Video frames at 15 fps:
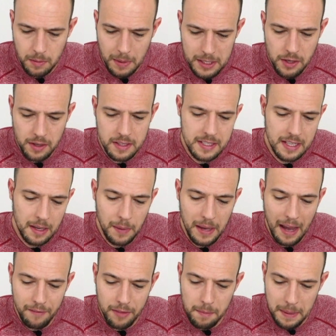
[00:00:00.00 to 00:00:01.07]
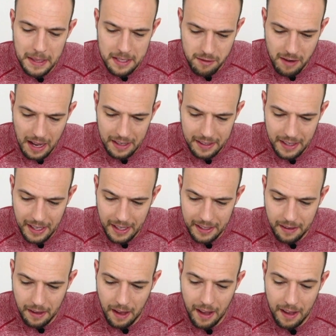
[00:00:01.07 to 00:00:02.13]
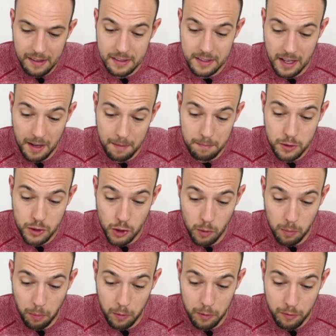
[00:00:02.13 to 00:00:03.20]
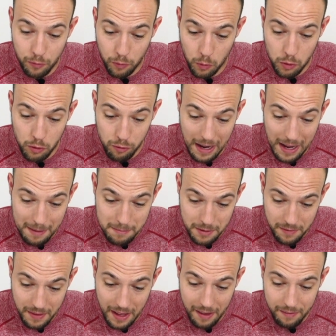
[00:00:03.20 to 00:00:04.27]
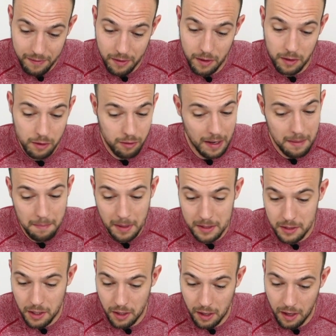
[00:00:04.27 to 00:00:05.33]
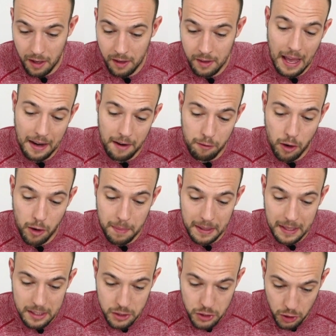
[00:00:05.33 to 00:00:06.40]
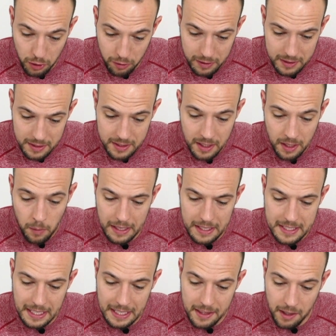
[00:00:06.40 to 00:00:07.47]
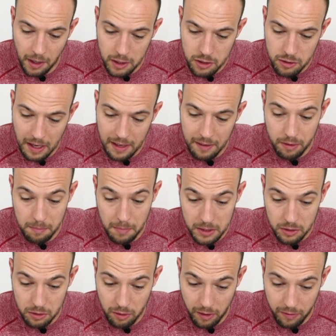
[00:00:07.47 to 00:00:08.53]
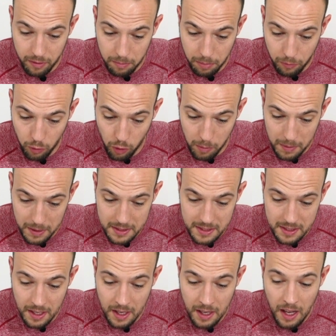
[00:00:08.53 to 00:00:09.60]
So as you can see, we have the beta-alanine at 2.4 grams of that for great muscular anaerobic endurance. Creatine nitrate for muscle growth and performance.